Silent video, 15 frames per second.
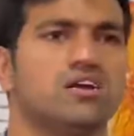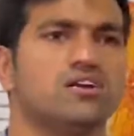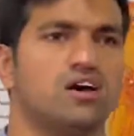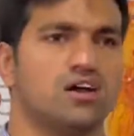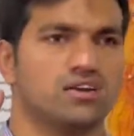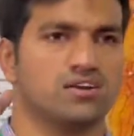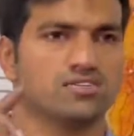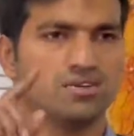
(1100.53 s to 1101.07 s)

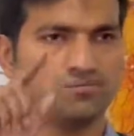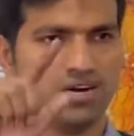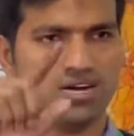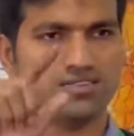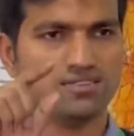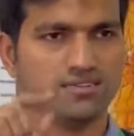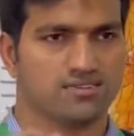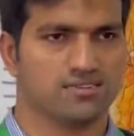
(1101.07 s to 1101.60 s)
organs.
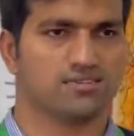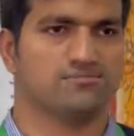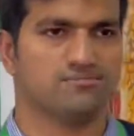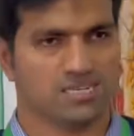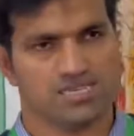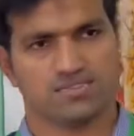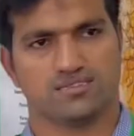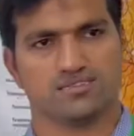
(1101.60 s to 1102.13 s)
Samad,
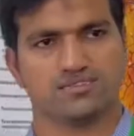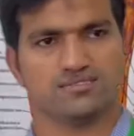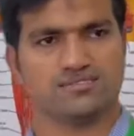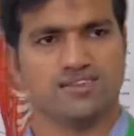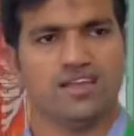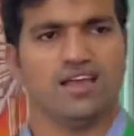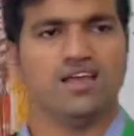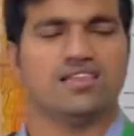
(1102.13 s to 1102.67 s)
please.
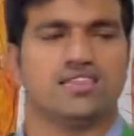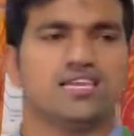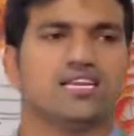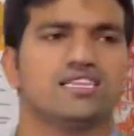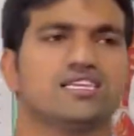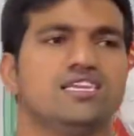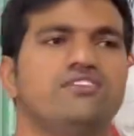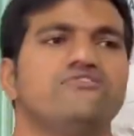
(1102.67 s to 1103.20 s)
There are
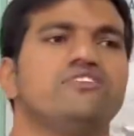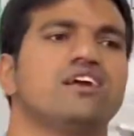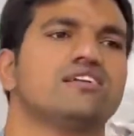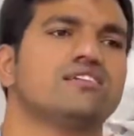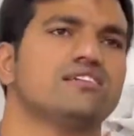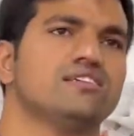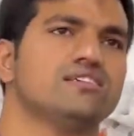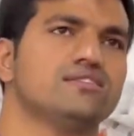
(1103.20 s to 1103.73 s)
3
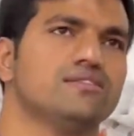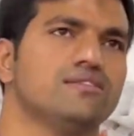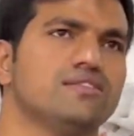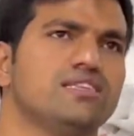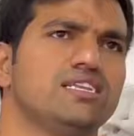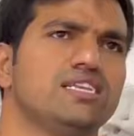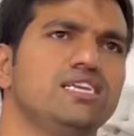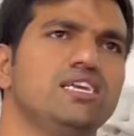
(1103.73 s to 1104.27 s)
factors,
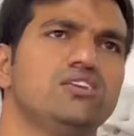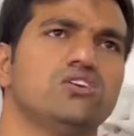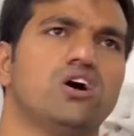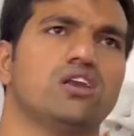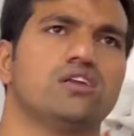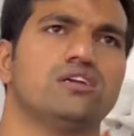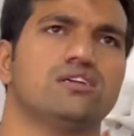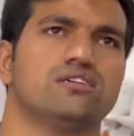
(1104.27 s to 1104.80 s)
3
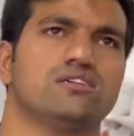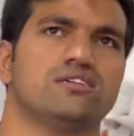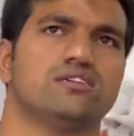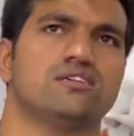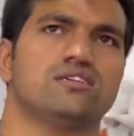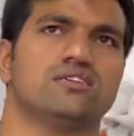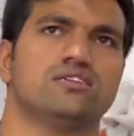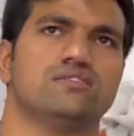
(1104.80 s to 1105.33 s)
target
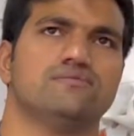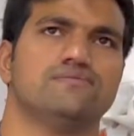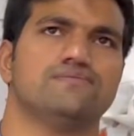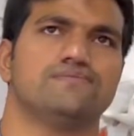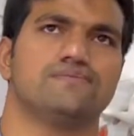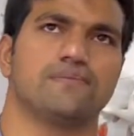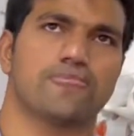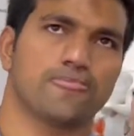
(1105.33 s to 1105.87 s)

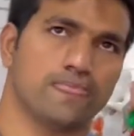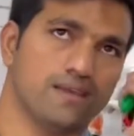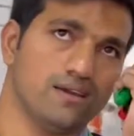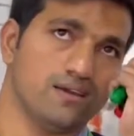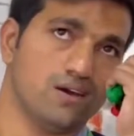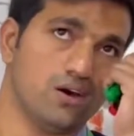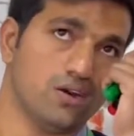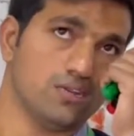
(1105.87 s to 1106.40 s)

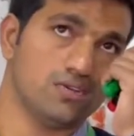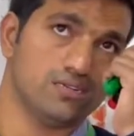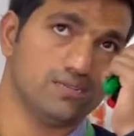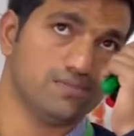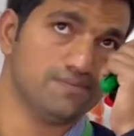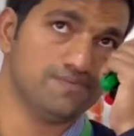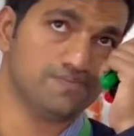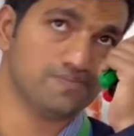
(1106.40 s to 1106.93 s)

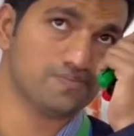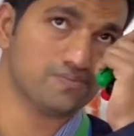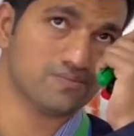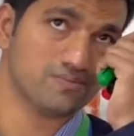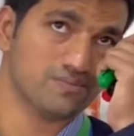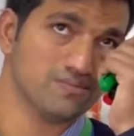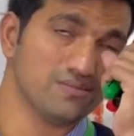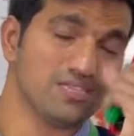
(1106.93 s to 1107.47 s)
organs
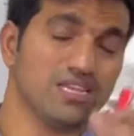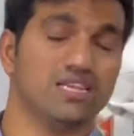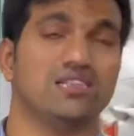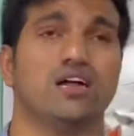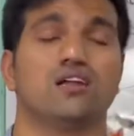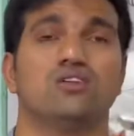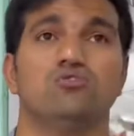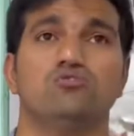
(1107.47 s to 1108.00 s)
in
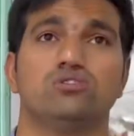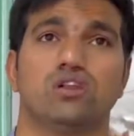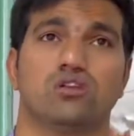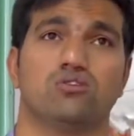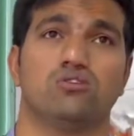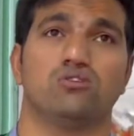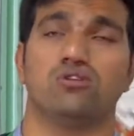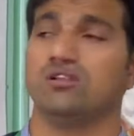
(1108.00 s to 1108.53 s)
the acute
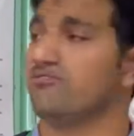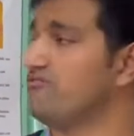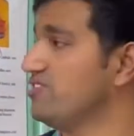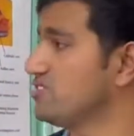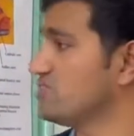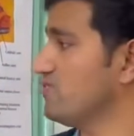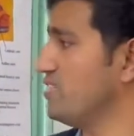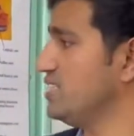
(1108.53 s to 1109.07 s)
alcohol.
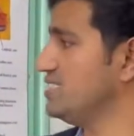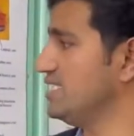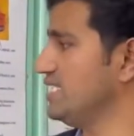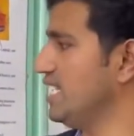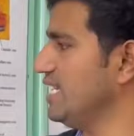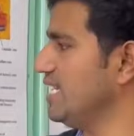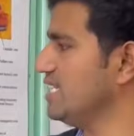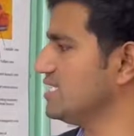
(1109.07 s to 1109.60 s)
First of all,
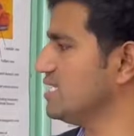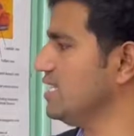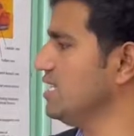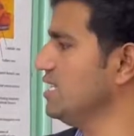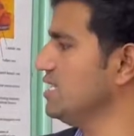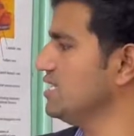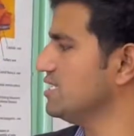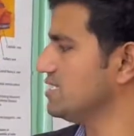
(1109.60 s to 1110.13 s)
CNS,
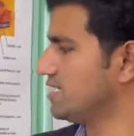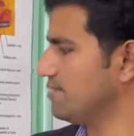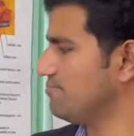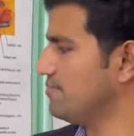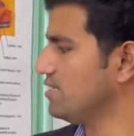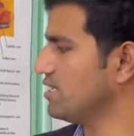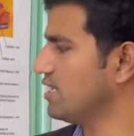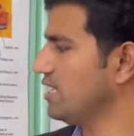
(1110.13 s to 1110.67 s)

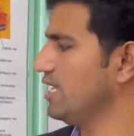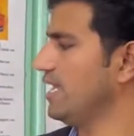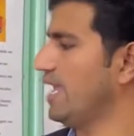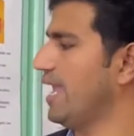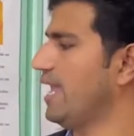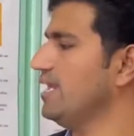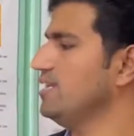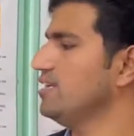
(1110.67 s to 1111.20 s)
stomach
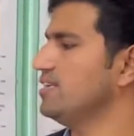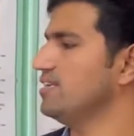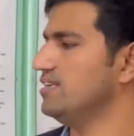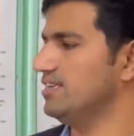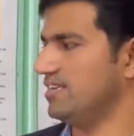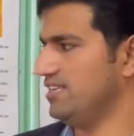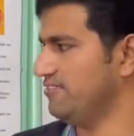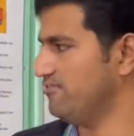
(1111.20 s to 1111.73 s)
and
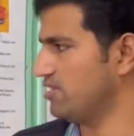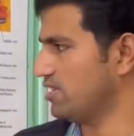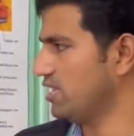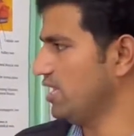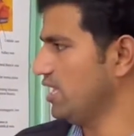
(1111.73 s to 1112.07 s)
liver.